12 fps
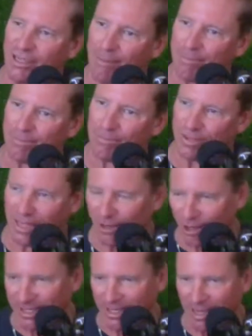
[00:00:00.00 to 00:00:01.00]
up without
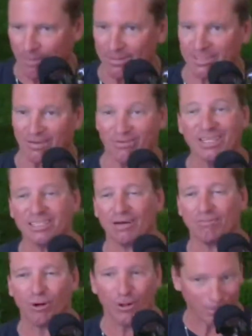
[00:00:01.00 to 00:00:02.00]
hooking up and said, well, let's
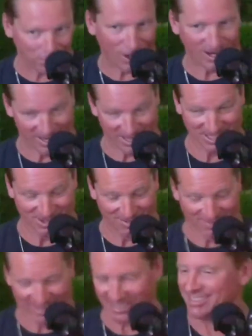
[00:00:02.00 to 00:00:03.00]
pull the plug on this whole
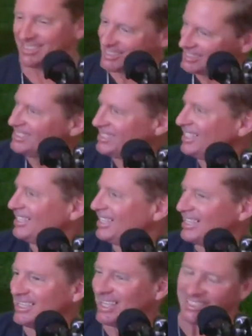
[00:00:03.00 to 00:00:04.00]
thing.
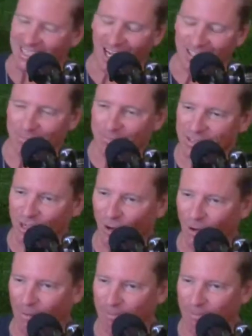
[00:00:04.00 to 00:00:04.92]
That's awesome. So